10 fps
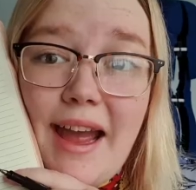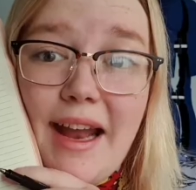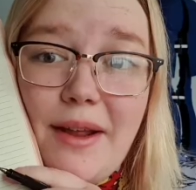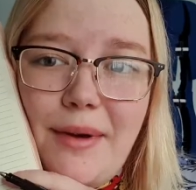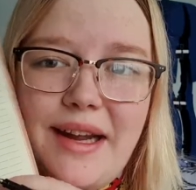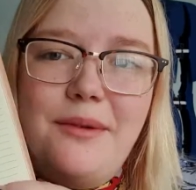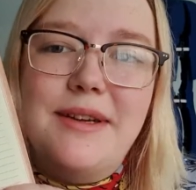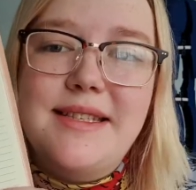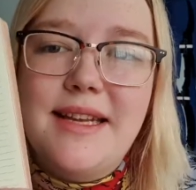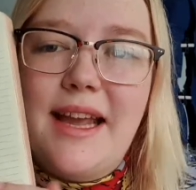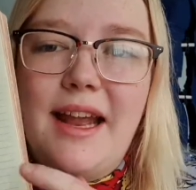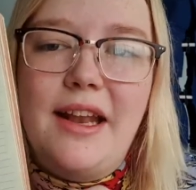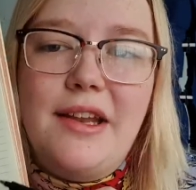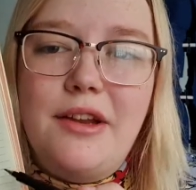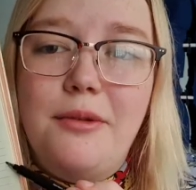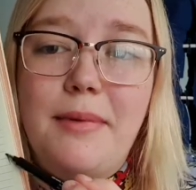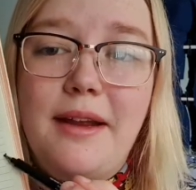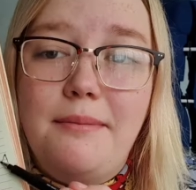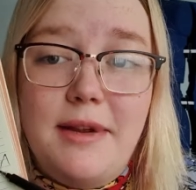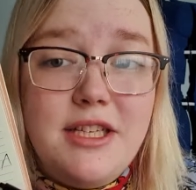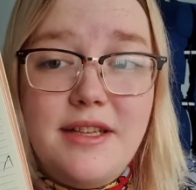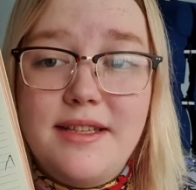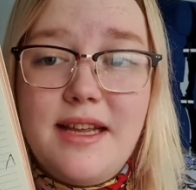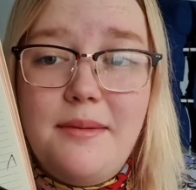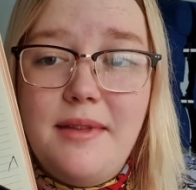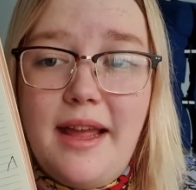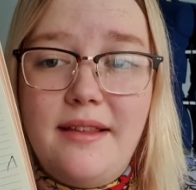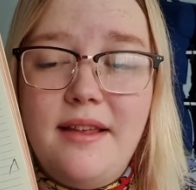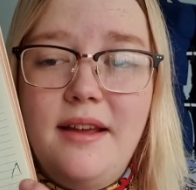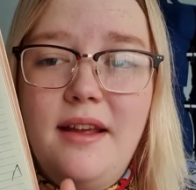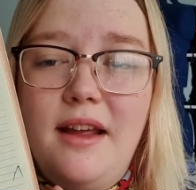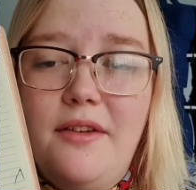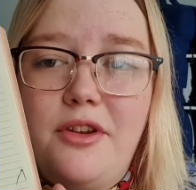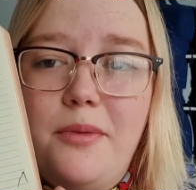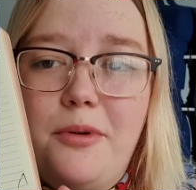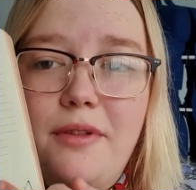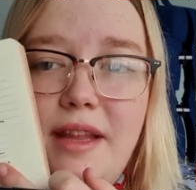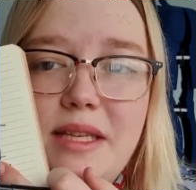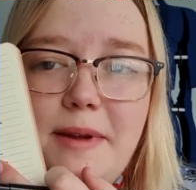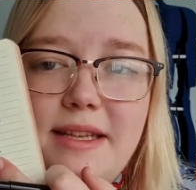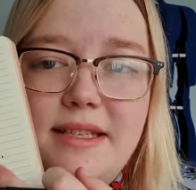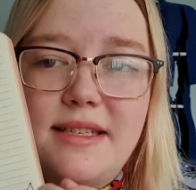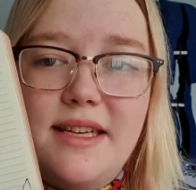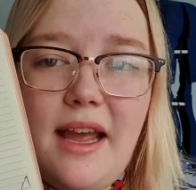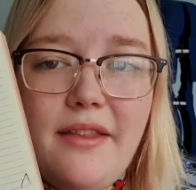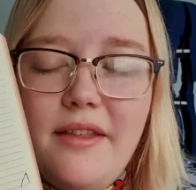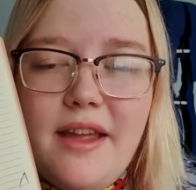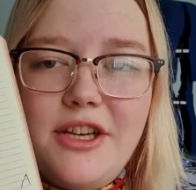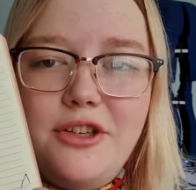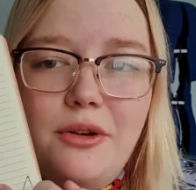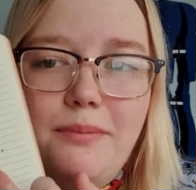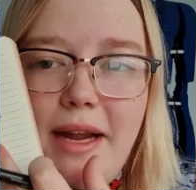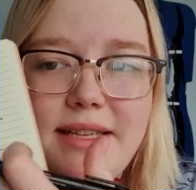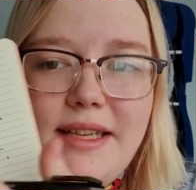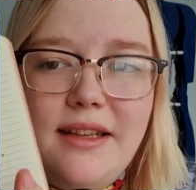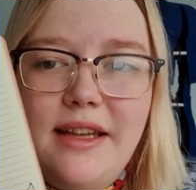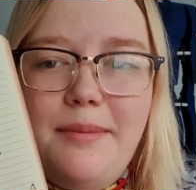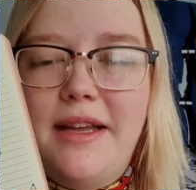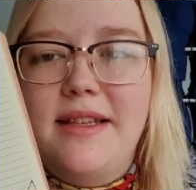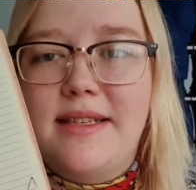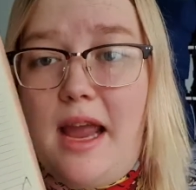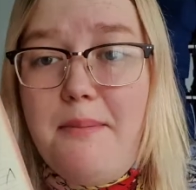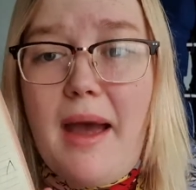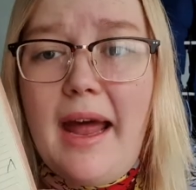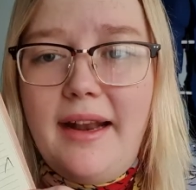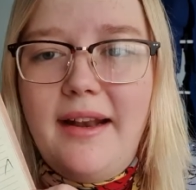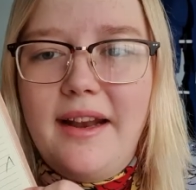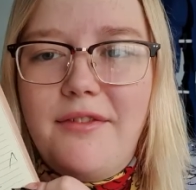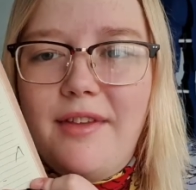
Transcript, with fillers: Anyway, once again, you make, measure the same length. If you put these pieces together, they should basically be the same pattern, if